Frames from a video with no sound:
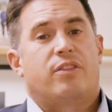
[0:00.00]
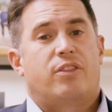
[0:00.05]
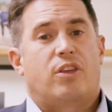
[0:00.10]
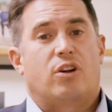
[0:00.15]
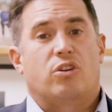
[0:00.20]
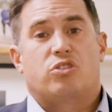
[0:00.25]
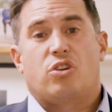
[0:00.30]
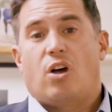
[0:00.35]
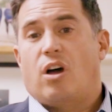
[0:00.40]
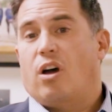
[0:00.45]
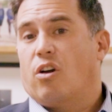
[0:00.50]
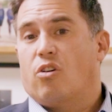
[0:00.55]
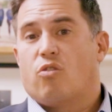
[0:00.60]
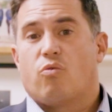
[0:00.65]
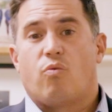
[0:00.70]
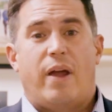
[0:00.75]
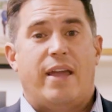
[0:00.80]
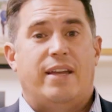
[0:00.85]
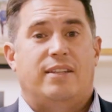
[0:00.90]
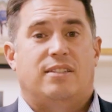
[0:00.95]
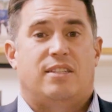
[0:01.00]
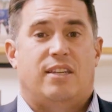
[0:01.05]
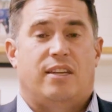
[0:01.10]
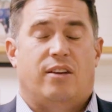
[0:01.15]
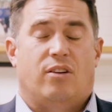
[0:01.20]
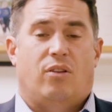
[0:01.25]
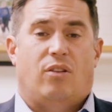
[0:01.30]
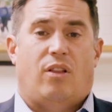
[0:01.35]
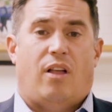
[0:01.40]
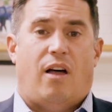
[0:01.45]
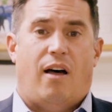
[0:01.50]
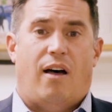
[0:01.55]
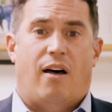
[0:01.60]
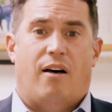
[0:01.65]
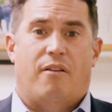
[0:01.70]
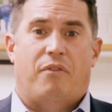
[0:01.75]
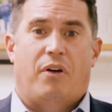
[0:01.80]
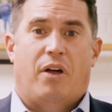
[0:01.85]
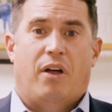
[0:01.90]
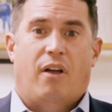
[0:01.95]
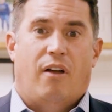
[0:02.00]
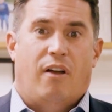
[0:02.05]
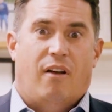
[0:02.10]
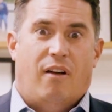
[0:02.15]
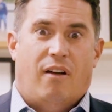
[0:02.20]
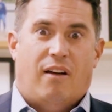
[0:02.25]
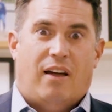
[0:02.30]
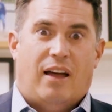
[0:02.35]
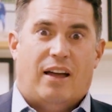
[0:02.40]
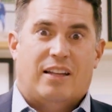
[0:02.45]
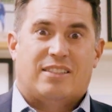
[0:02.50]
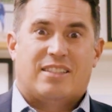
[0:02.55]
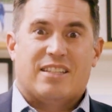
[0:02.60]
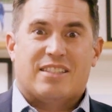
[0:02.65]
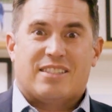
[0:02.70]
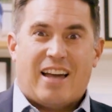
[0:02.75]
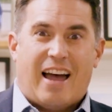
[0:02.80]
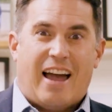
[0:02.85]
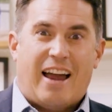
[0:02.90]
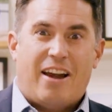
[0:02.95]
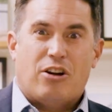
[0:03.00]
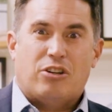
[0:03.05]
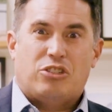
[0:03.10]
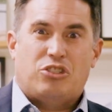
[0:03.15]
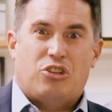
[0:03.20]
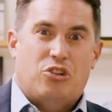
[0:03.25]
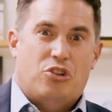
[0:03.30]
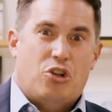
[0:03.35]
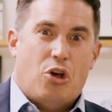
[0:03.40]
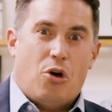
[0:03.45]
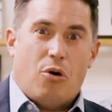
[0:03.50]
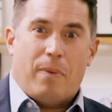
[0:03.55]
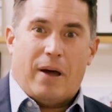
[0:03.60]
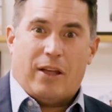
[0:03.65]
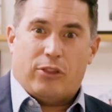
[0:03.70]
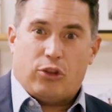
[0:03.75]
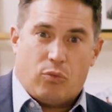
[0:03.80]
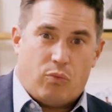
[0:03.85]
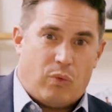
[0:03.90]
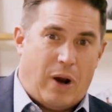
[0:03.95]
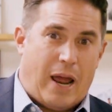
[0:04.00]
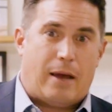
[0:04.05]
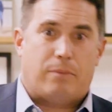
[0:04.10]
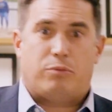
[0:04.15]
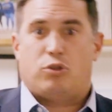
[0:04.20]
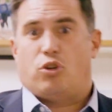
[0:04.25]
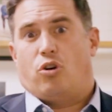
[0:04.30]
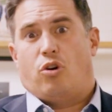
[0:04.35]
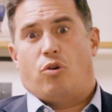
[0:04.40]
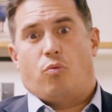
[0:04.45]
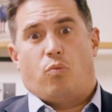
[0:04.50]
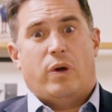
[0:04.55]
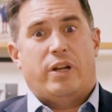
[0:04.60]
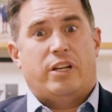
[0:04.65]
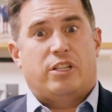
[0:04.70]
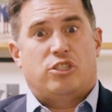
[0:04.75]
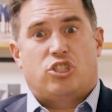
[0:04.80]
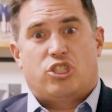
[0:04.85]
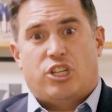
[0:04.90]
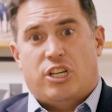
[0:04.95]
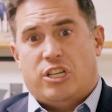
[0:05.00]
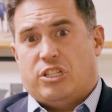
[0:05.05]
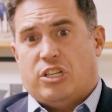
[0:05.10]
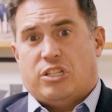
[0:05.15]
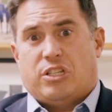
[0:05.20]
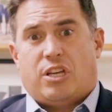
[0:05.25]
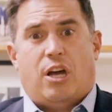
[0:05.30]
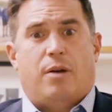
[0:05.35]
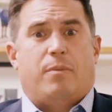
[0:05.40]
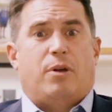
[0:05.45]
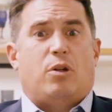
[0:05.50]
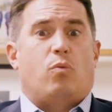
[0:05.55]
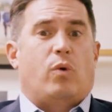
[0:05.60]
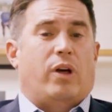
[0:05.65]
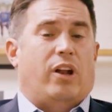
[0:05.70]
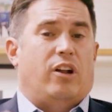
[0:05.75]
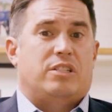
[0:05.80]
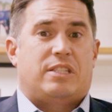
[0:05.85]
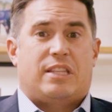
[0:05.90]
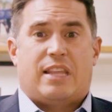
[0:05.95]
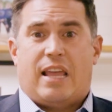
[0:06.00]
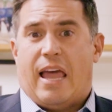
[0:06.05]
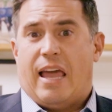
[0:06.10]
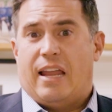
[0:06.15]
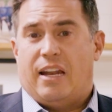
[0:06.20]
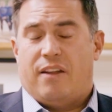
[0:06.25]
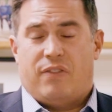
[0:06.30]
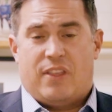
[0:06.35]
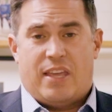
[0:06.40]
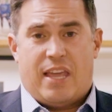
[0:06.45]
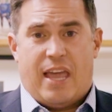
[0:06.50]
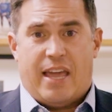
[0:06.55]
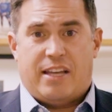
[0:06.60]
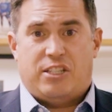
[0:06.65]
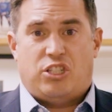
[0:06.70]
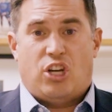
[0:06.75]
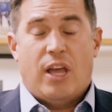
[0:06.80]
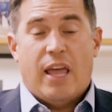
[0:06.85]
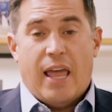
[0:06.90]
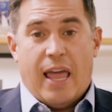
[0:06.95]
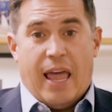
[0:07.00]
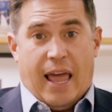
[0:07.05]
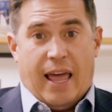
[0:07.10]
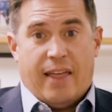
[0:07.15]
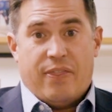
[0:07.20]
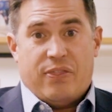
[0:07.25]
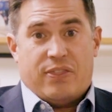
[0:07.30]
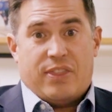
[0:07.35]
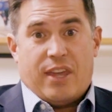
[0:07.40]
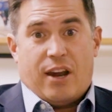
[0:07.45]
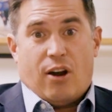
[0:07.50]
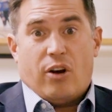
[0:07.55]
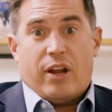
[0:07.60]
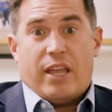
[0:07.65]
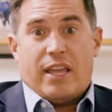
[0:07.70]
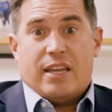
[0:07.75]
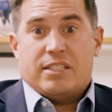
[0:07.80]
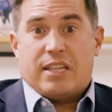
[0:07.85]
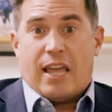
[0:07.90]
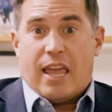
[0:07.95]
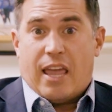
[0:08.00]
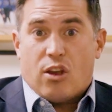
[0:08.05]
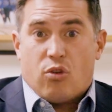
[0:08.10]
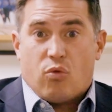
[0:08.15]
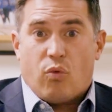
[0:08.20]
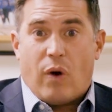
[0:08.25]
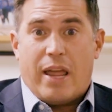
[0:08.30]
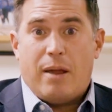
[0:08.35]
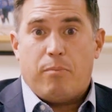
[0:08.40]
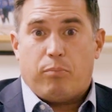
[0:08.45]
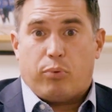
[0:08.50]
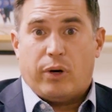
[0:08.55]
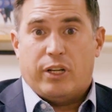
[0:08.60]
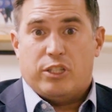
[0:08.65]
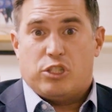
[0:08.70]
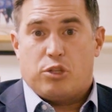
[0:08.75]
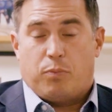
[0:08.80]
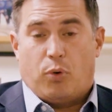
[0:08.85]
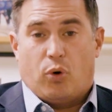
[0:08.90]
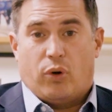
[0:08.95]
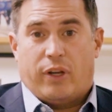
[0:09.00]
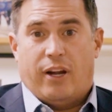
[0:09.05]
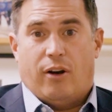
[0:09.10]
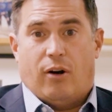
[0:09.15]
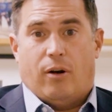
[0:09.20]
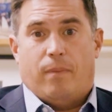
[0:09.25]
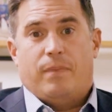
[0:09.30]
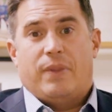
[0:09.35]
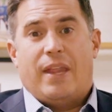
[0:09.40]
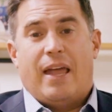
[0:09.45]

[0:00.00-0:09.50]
There's a great deal of a desire to know about the rapture. When is Jesus coming? When is the end of the age? And there is a great principle here.